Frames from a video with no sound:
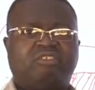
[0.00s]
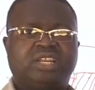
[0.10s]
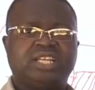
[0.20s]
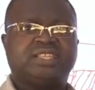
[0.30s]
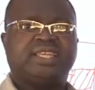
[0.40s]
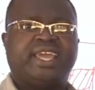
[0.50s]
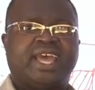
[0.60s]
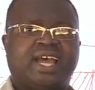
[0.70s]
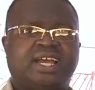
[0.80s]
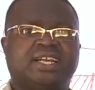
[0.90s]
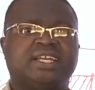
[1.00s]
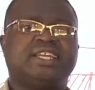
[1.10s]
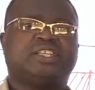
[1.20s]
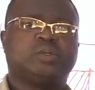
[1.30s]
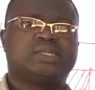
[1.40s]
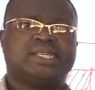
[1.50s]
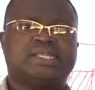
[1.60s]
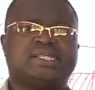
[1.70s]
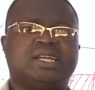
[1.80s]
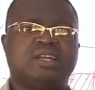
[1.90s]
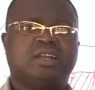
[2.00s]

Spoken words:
Cleaning the air, it uses